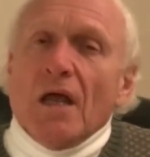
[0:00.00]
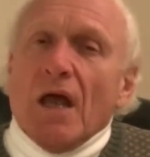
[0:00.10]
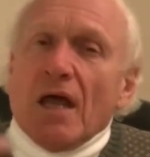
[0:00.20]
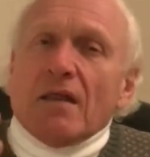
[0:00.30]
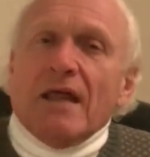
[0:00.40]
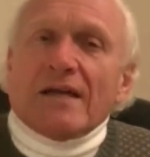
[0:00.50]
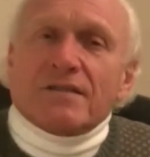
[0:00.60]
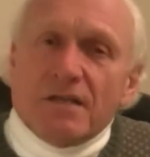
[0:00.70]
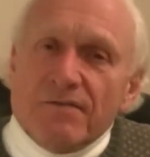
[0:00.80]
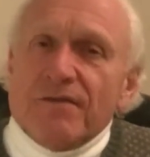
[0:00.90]
and that's
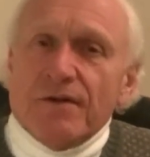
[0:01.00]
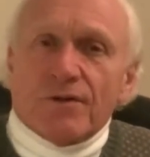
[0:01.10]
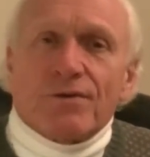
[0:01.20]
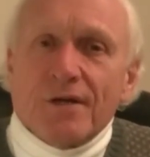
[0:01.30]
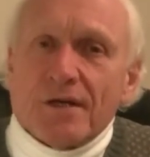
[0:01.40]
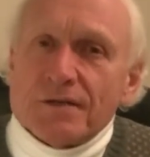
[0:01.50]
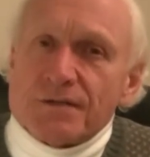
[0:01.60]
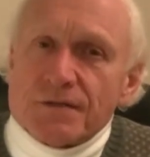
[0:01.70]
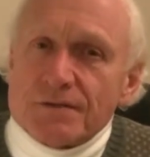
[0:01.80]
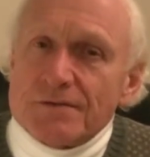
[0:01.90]
an inventory
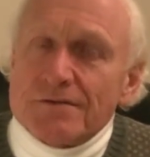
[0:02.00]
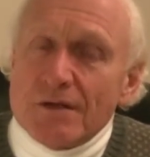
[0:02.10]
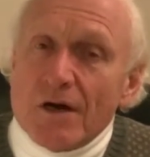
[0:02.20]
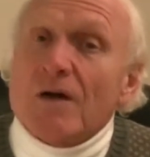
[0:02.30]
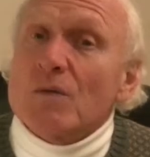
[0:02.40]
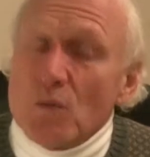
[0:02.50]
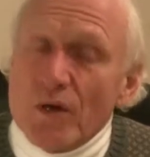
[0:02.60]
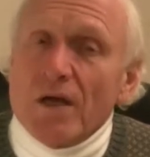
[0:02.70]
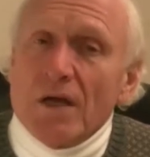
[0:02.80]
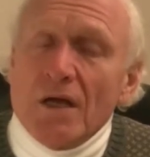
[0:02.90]
concern, aren't
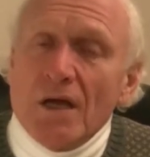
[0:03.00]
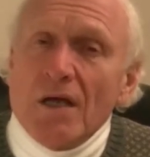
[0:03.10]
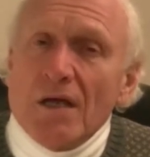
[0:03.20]
we?